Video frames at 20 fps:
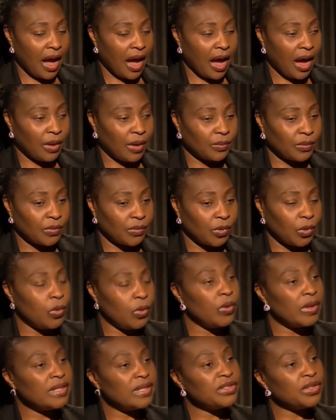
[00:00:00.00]

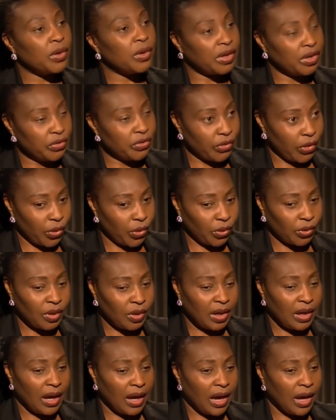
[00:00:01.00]
Who is your hero?
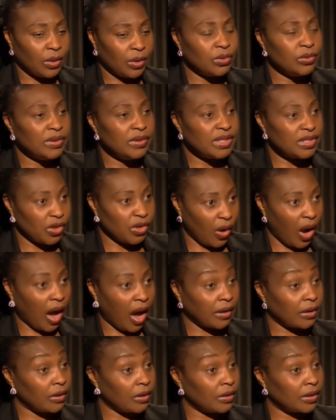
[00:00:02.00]
Who is your
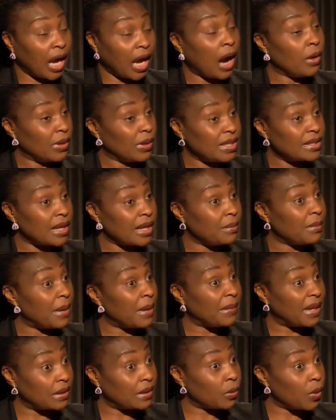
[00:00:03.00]
icon? I always say
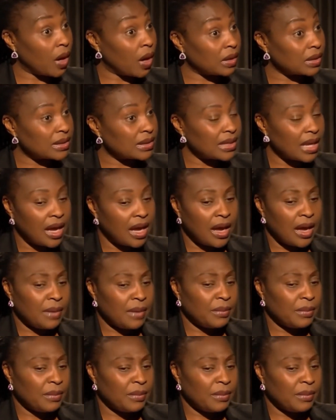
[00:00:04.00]
my mother was,